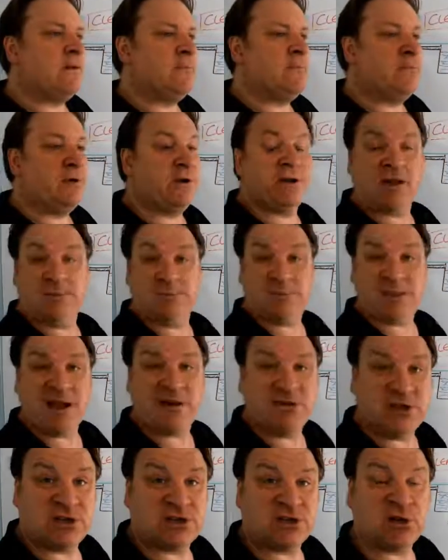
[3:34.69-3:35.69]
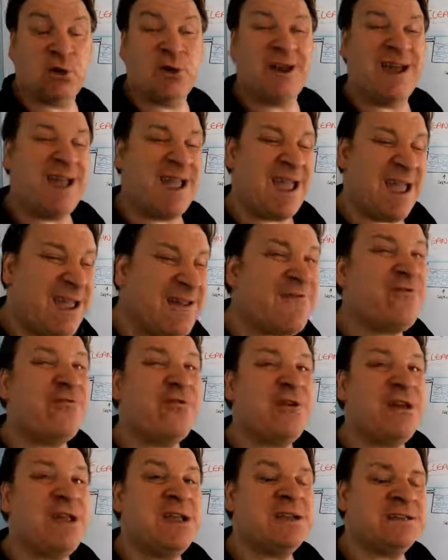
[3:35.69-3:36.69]
putting them down your toilet
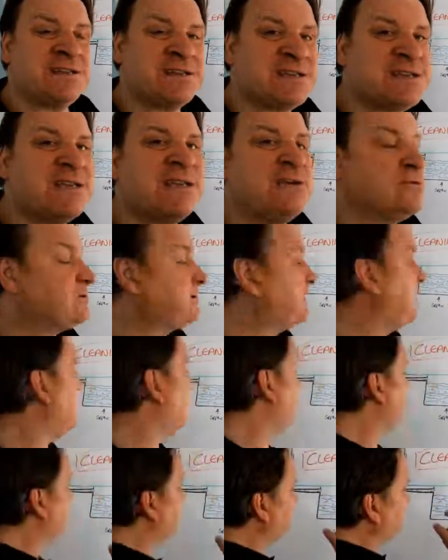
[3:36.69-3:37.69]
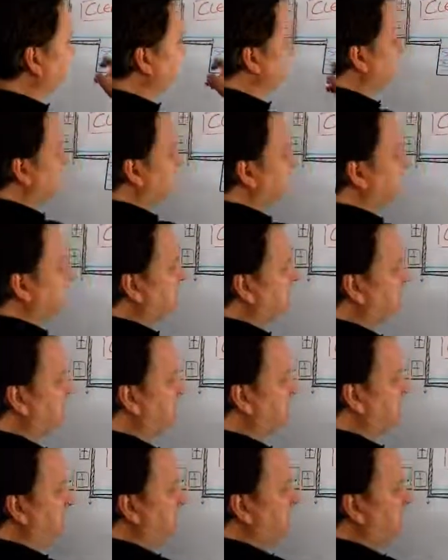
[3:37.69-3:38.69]
every single day. Imagine this was a
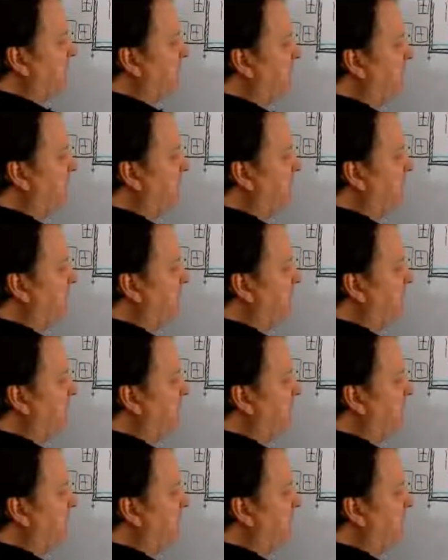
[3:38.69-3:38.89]
stomach.